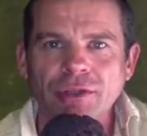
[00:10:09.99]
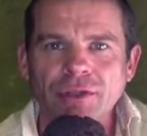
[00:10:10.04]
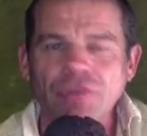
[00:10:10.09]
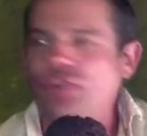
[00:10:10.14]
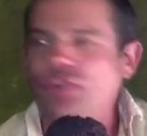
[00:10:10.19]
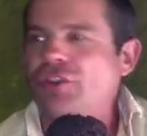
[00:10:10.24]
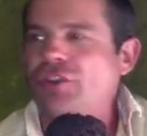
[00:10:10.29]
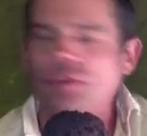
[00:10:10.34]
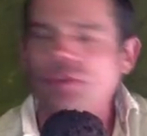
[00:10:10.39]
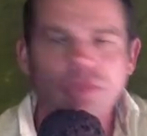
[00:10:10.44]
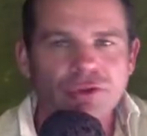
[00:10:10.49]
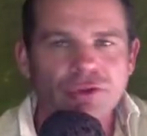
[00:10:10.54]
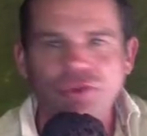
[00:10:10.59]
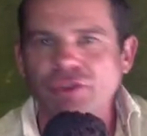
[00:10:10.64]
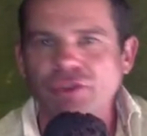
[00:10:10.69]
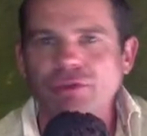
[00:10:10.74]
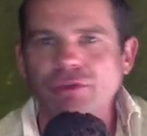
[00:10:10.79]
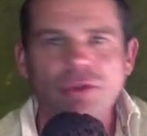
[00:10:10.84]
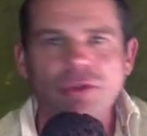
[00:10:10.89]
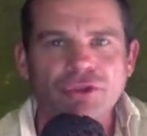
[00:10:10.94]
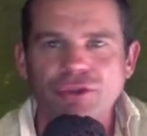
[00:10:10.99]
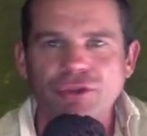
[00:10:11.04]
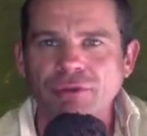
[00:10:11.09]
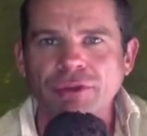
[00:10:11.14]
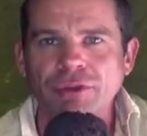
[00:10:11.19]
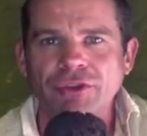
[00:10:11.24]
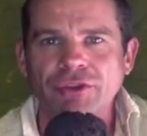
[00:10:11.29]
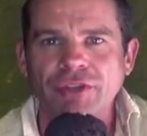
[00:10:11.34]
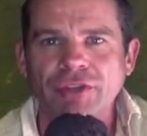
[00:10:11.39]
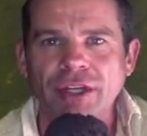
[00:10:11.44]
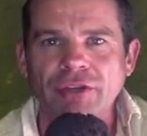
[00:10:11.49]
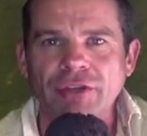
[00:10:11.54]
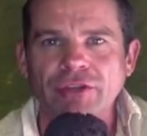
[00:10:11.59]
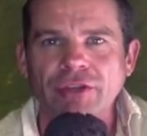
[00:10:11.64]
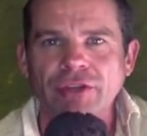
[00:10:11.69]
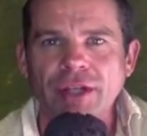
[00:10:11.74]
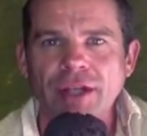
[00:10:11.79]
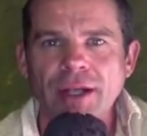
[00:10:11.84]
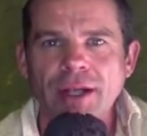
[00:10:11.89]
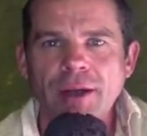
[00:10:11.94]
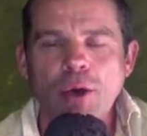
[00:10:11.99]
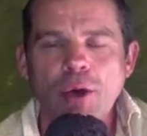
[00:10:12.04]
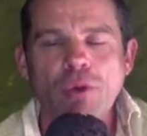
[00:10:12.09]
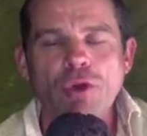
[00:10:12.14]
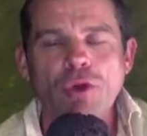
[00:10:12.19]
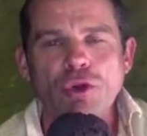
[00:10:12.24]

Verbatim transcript: Zero, zero, zero sense. All